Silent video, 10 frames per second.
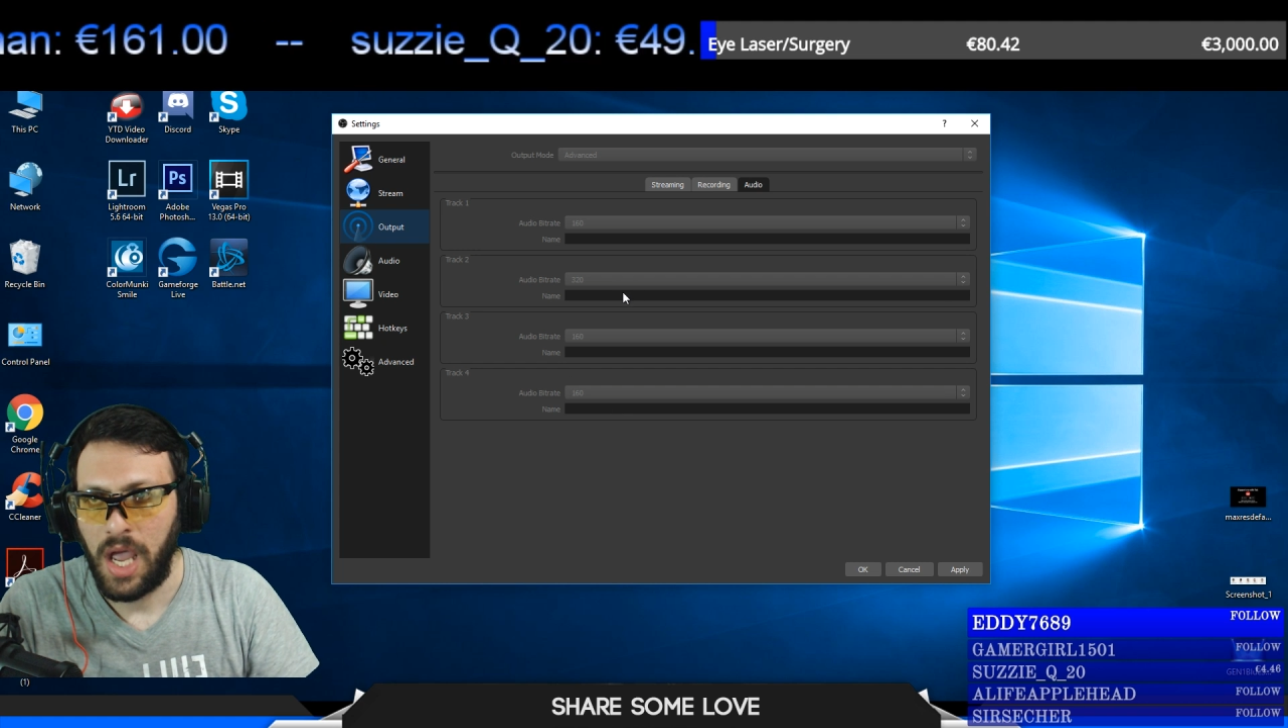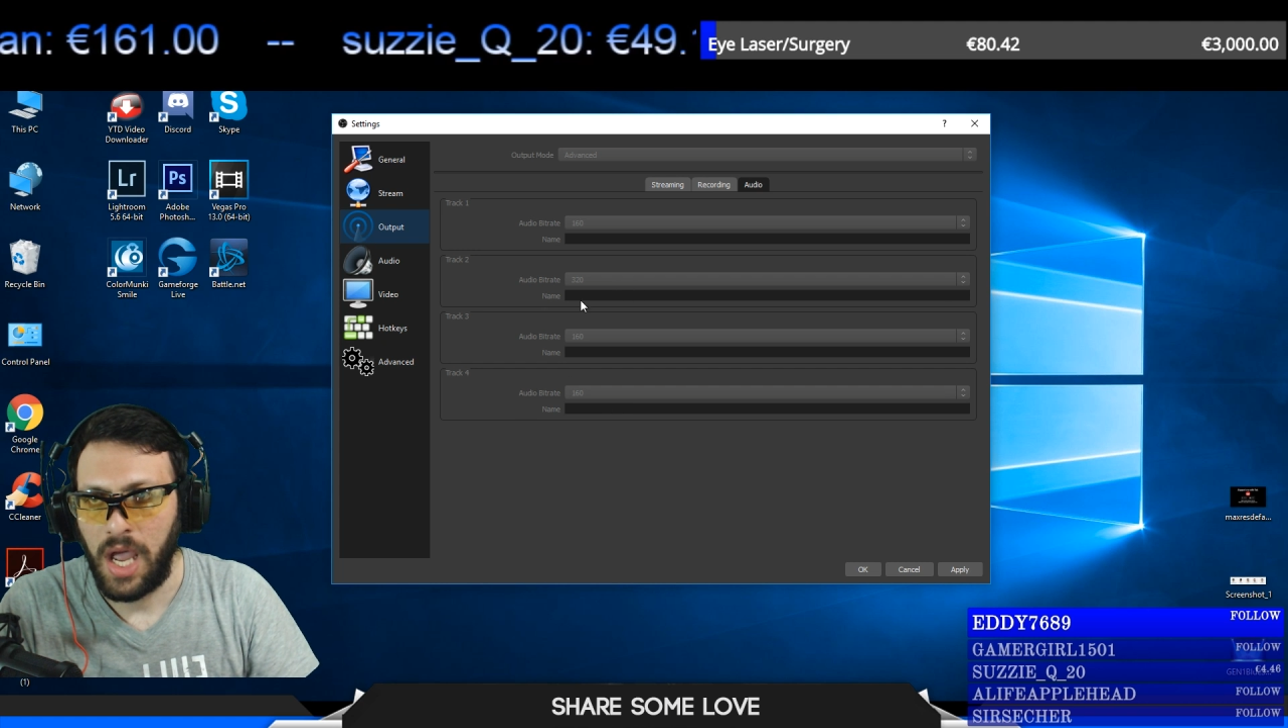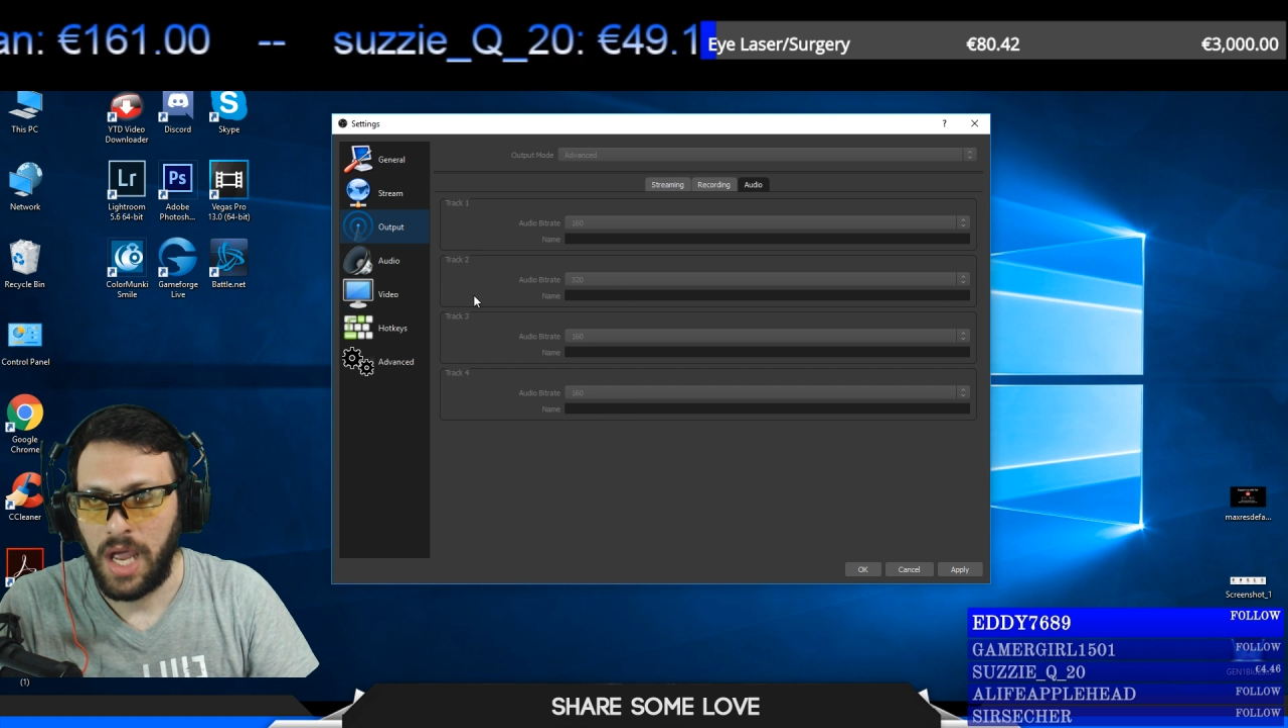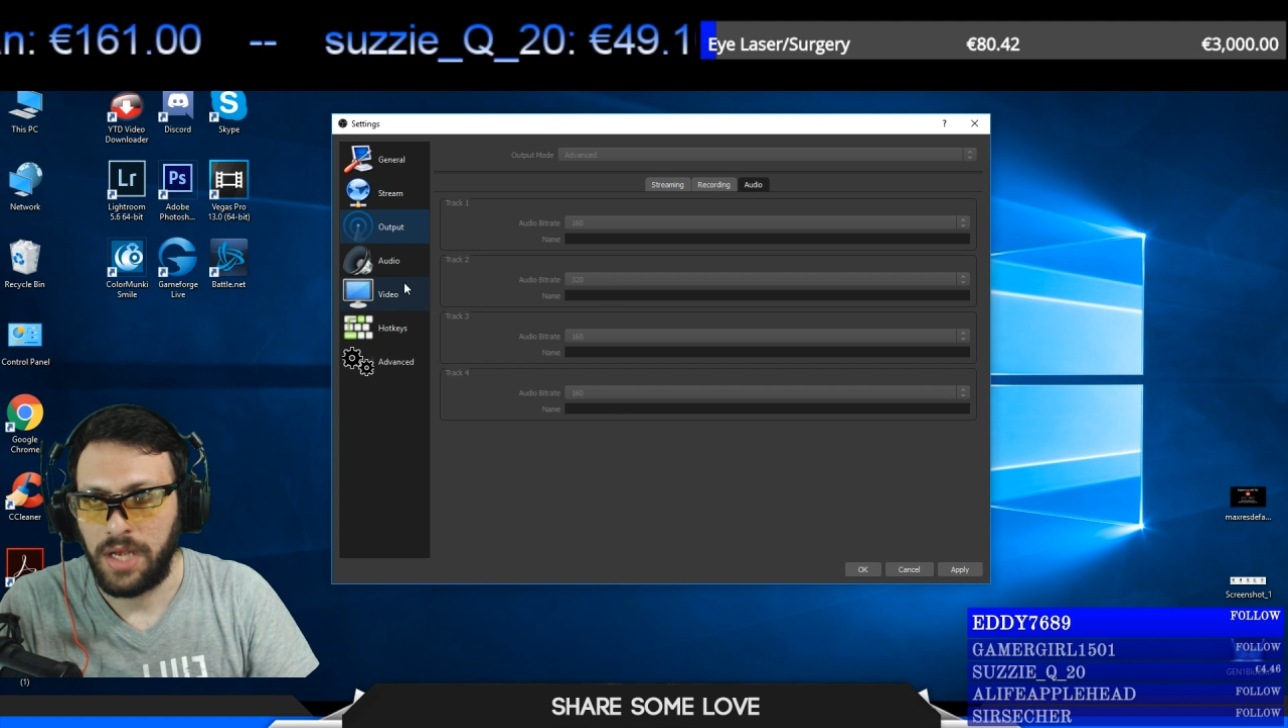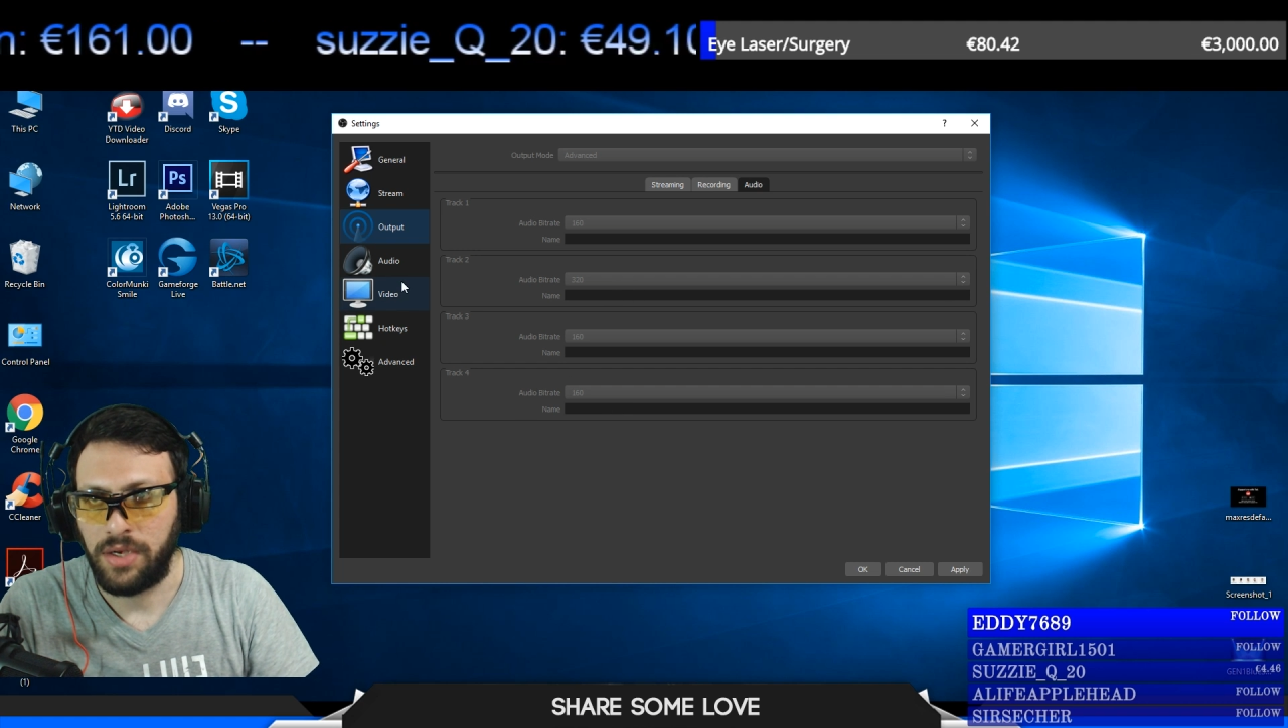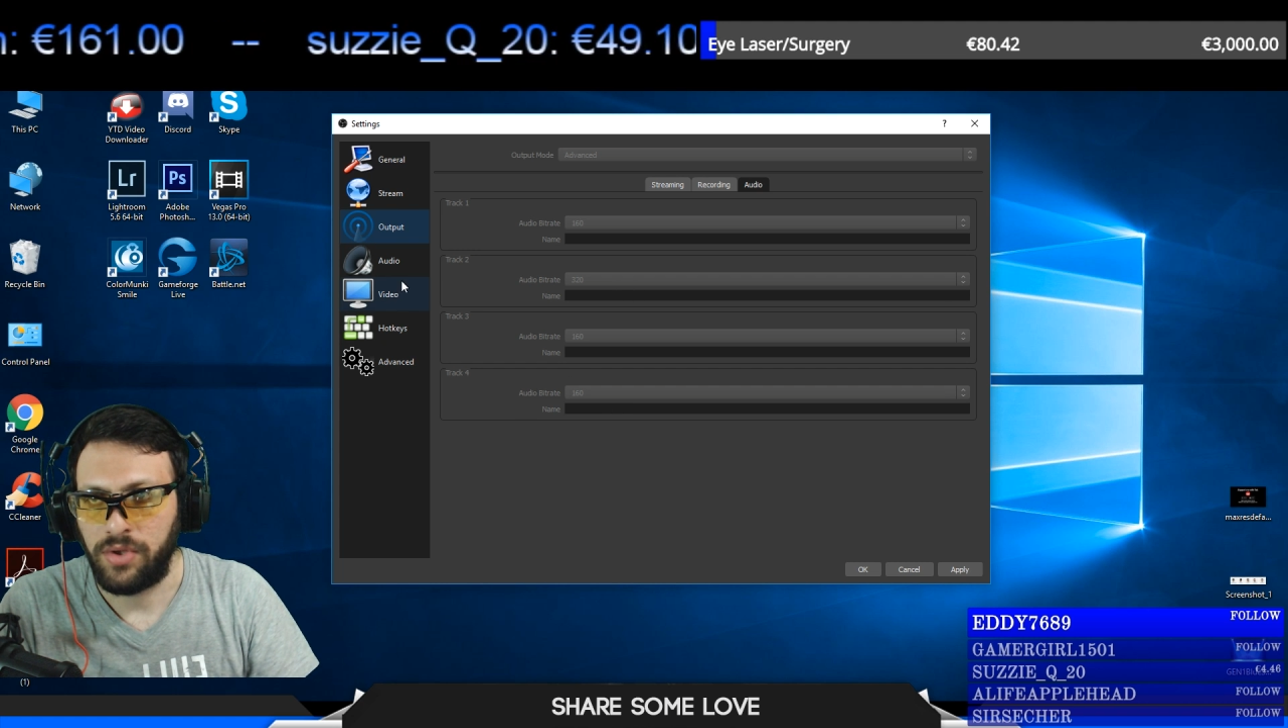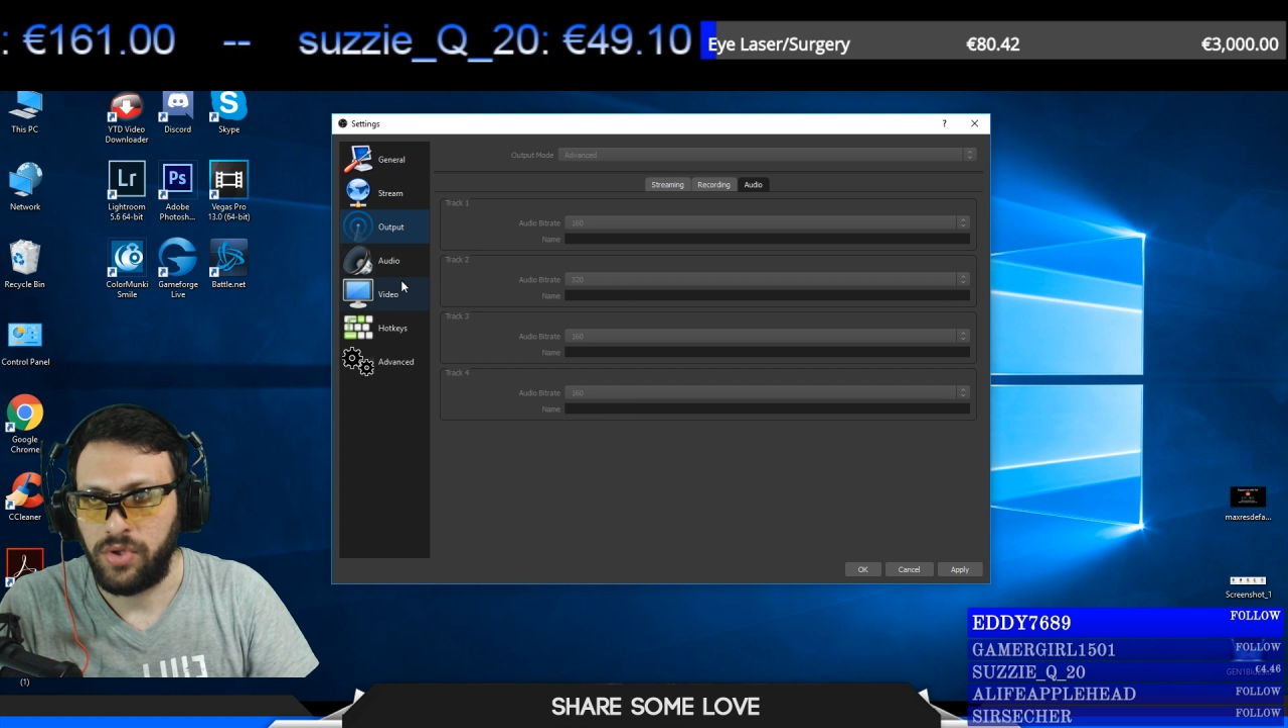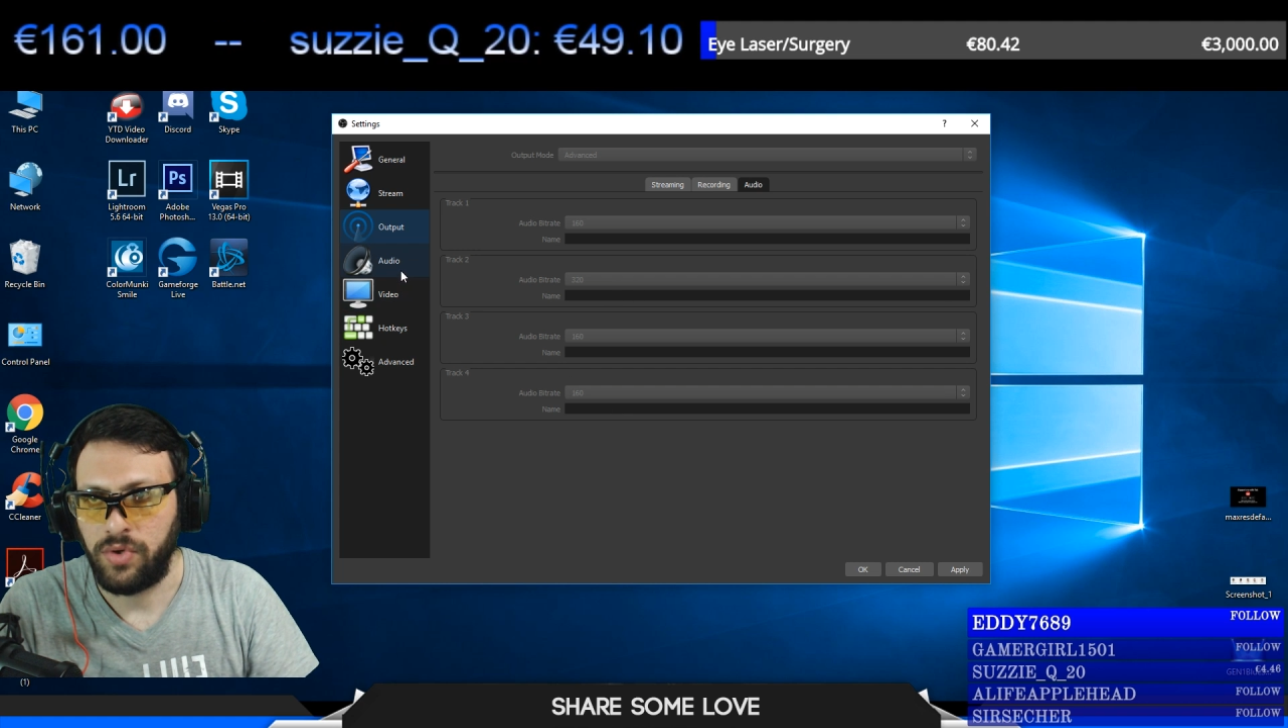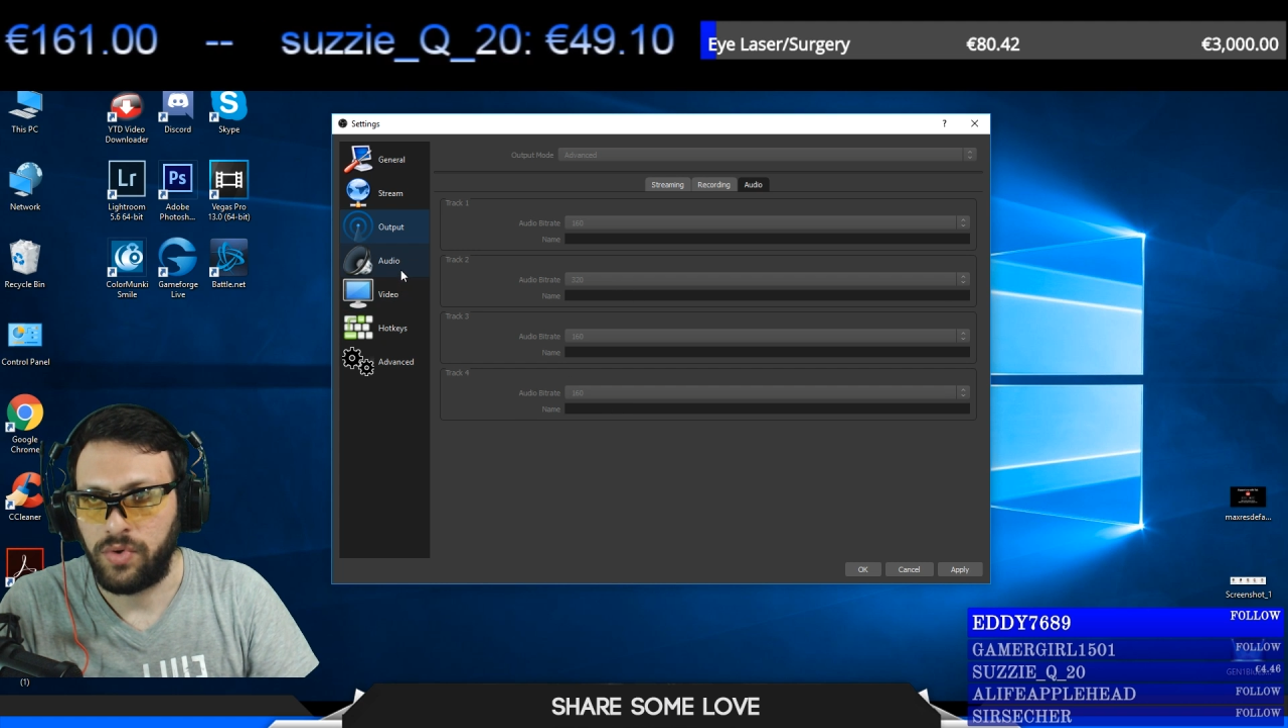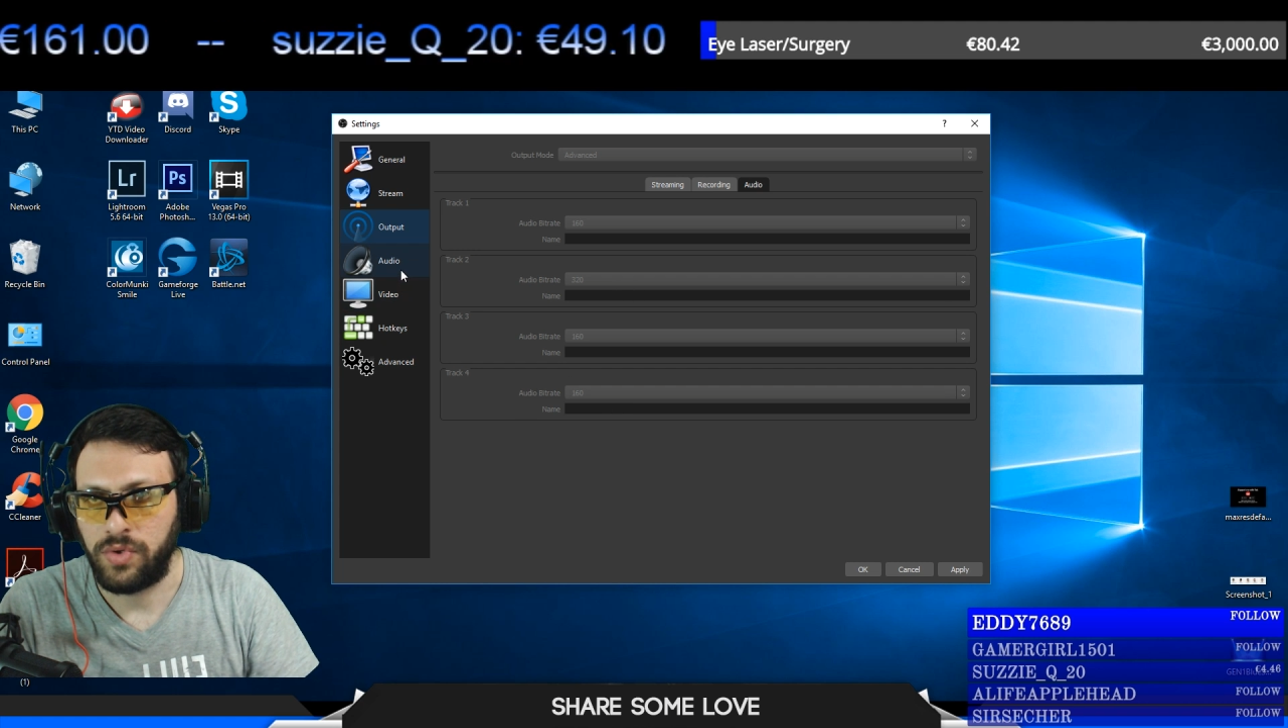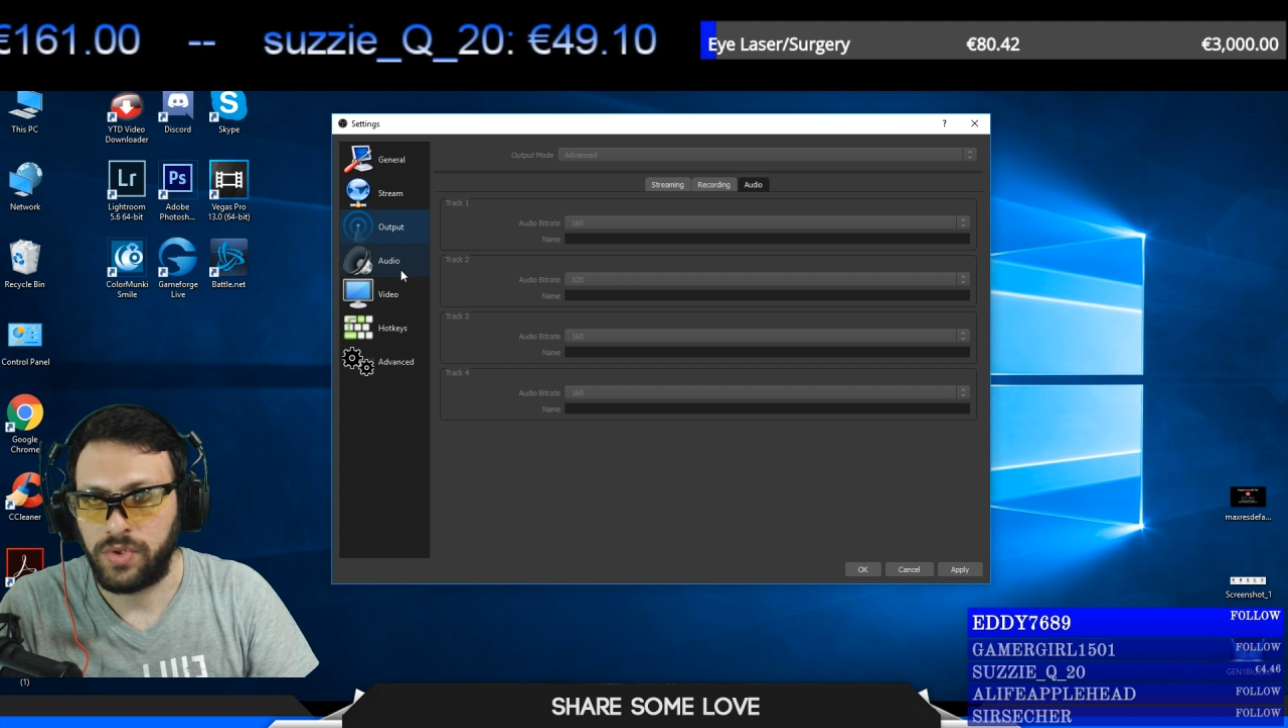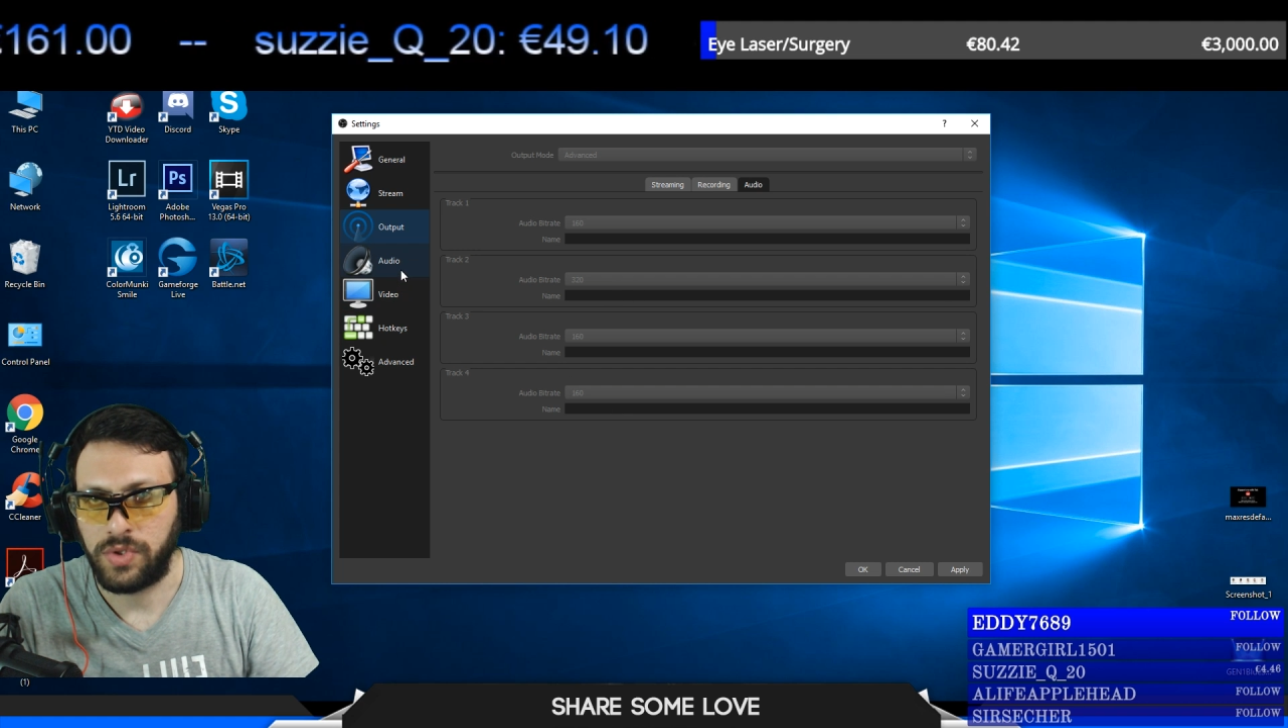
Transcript: and you're good